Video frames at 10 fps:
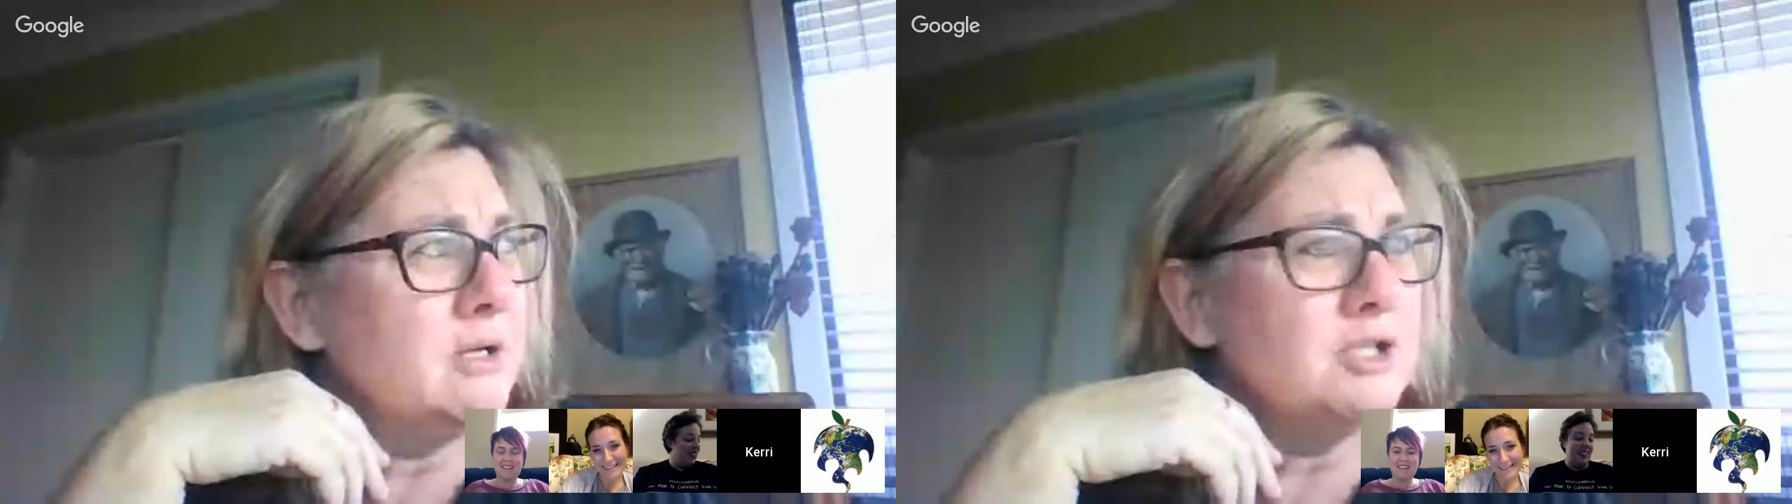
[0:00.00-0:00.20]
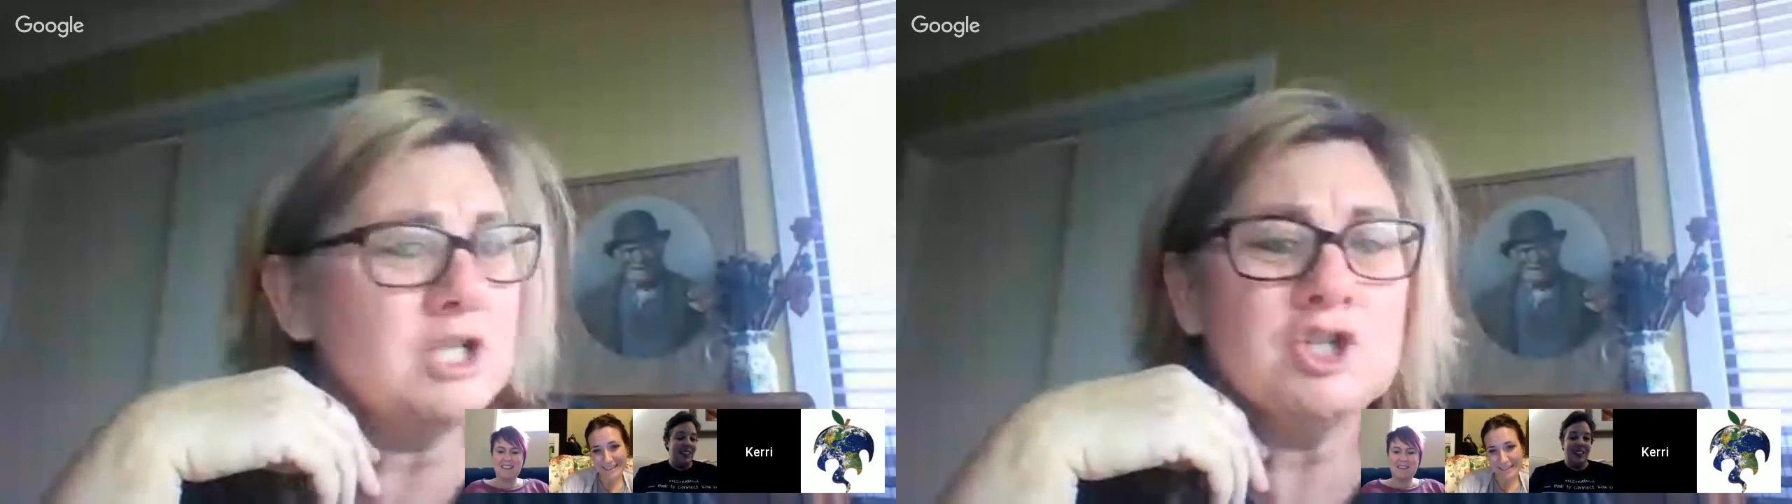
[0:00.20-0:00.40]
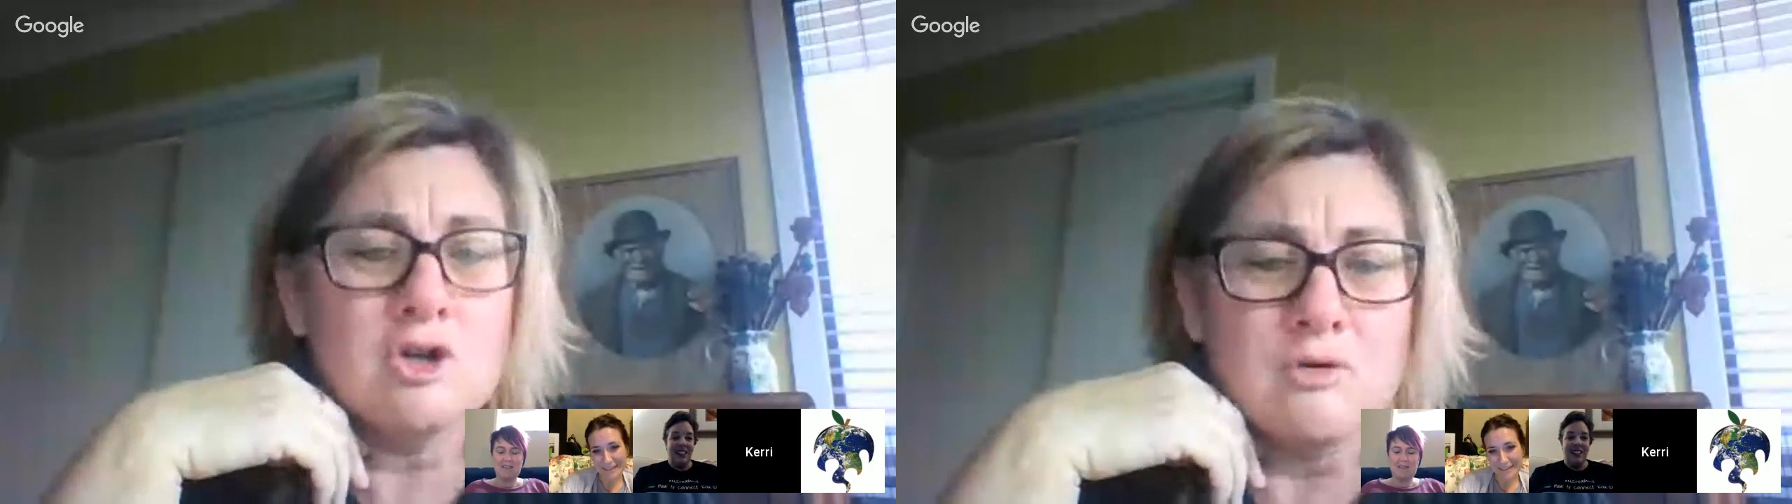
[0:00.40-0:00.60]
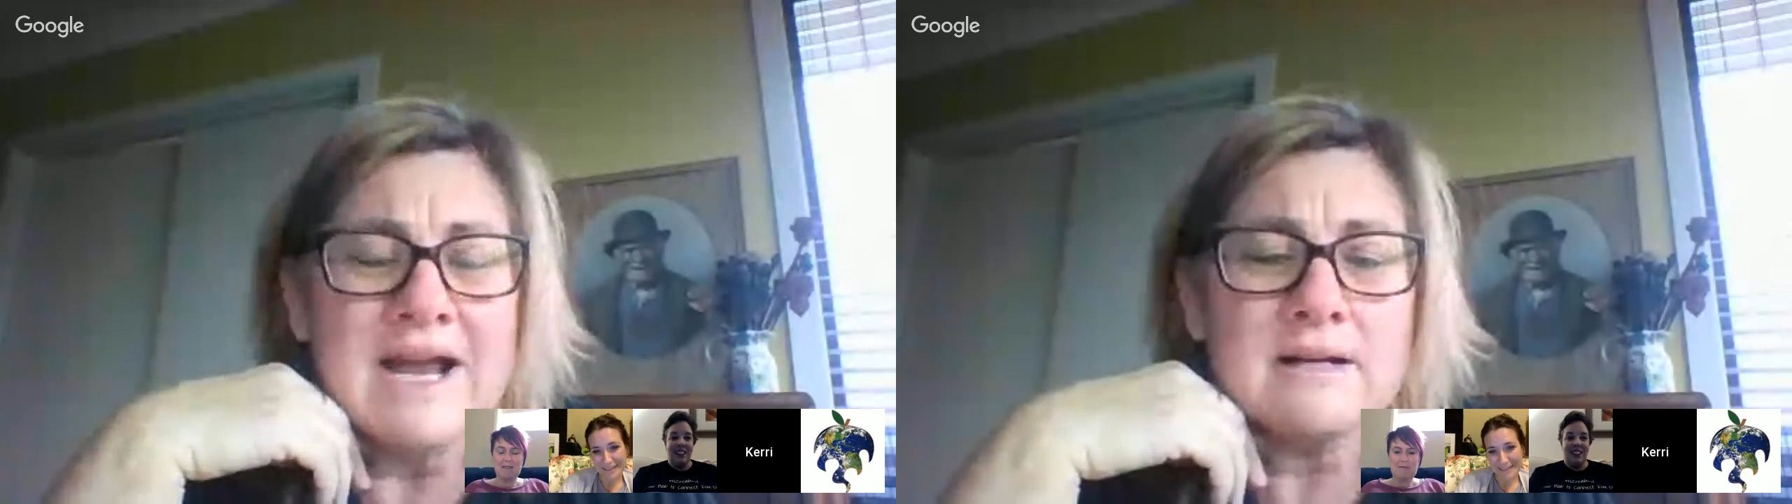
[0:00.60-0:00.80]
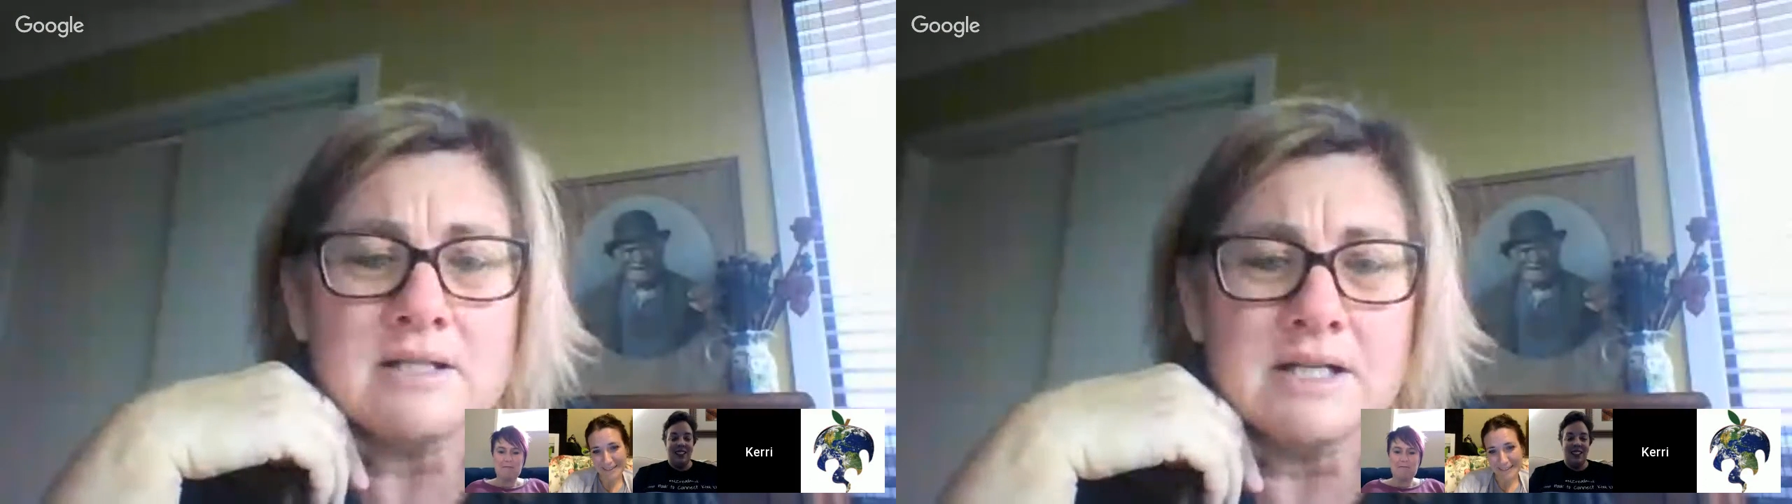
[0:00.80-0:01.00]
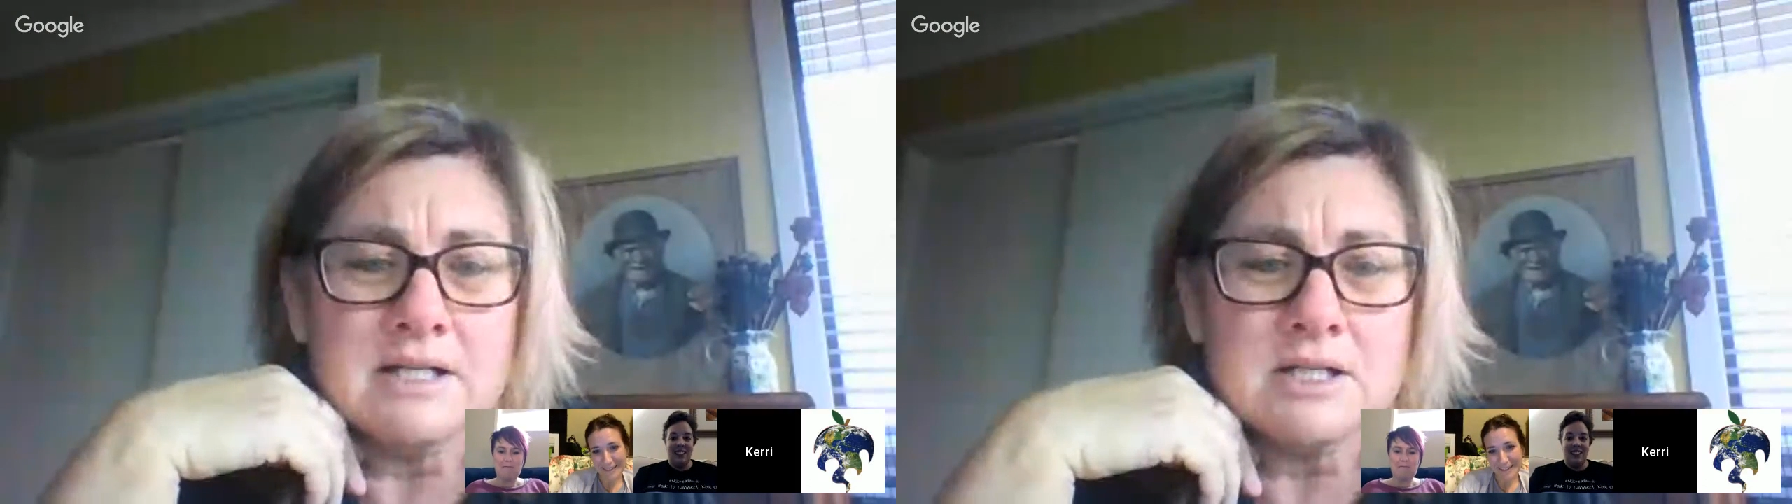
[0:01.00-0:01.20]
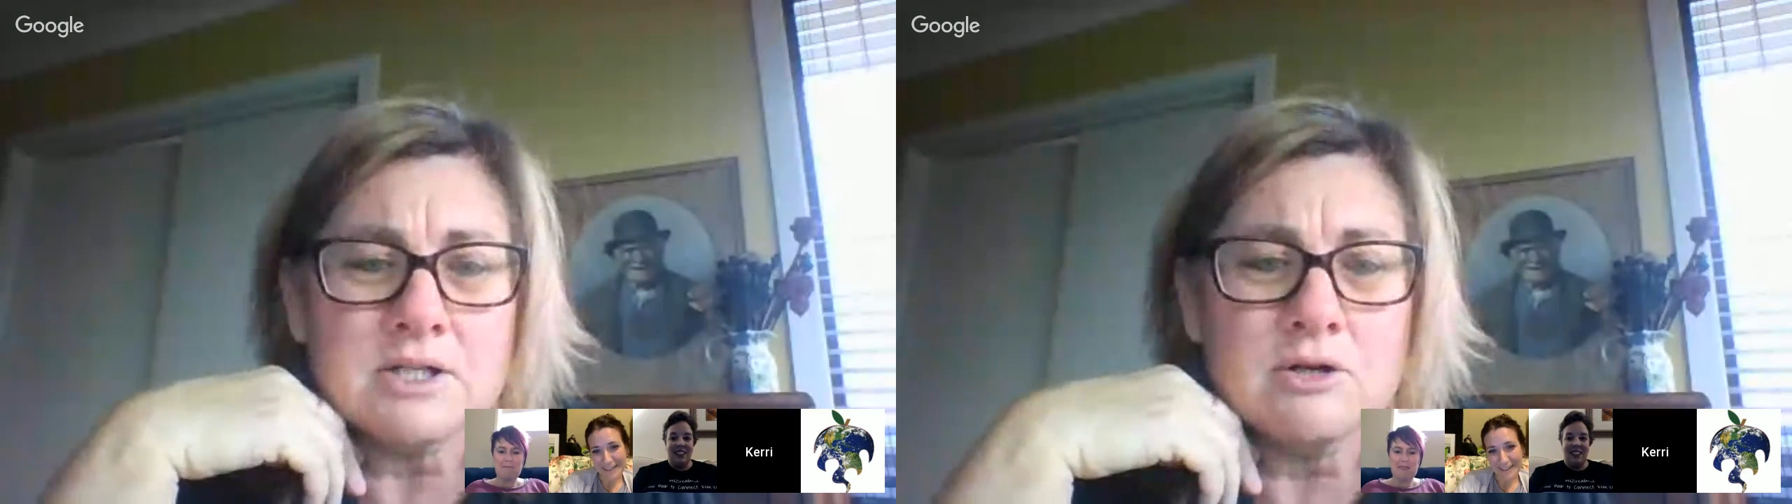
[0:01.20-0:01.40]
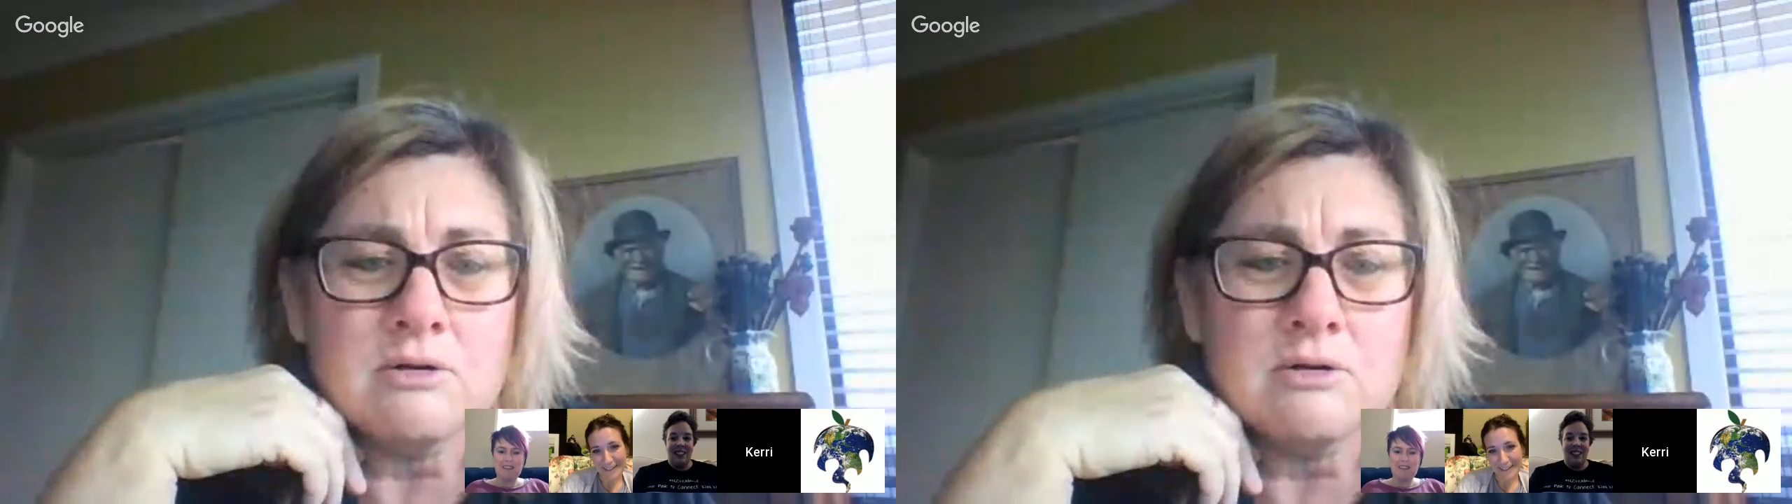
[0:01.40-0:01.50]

digital access